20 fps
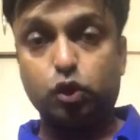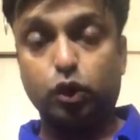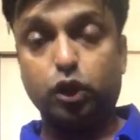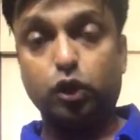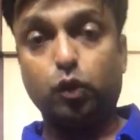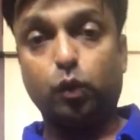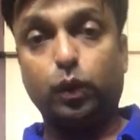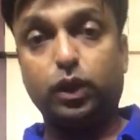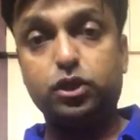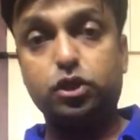So
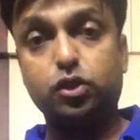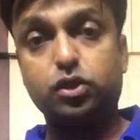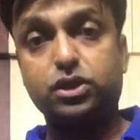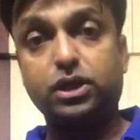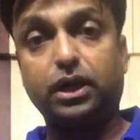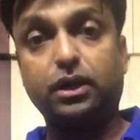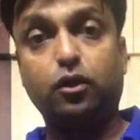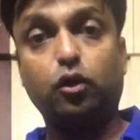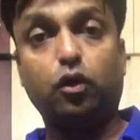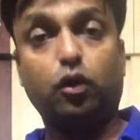once you
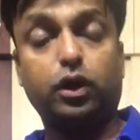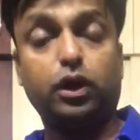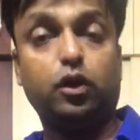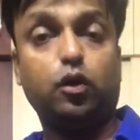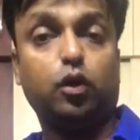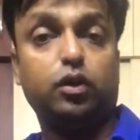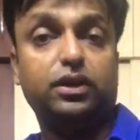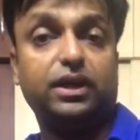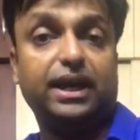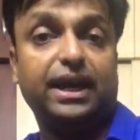start
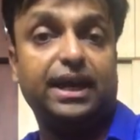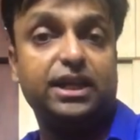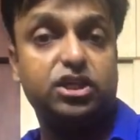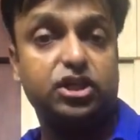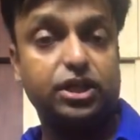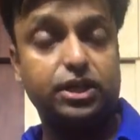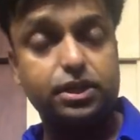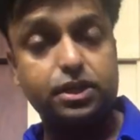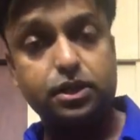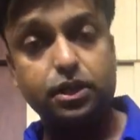knocking on the
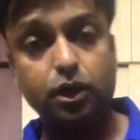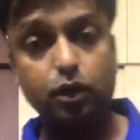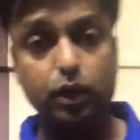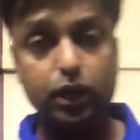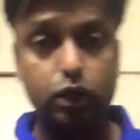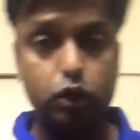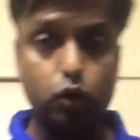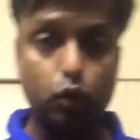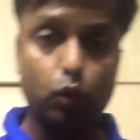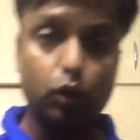edges, you
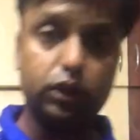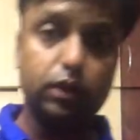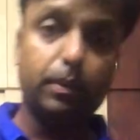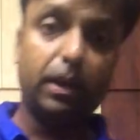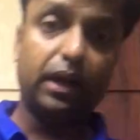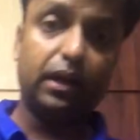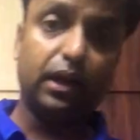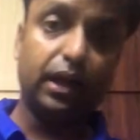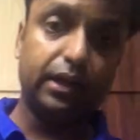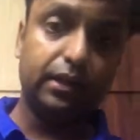need to hold the
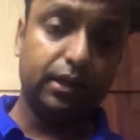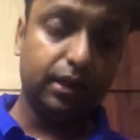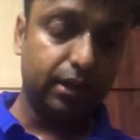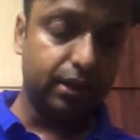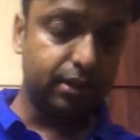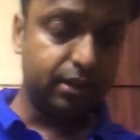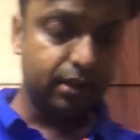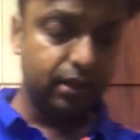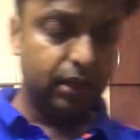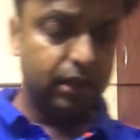bat like
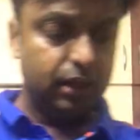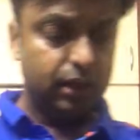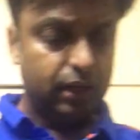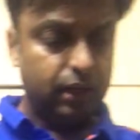this,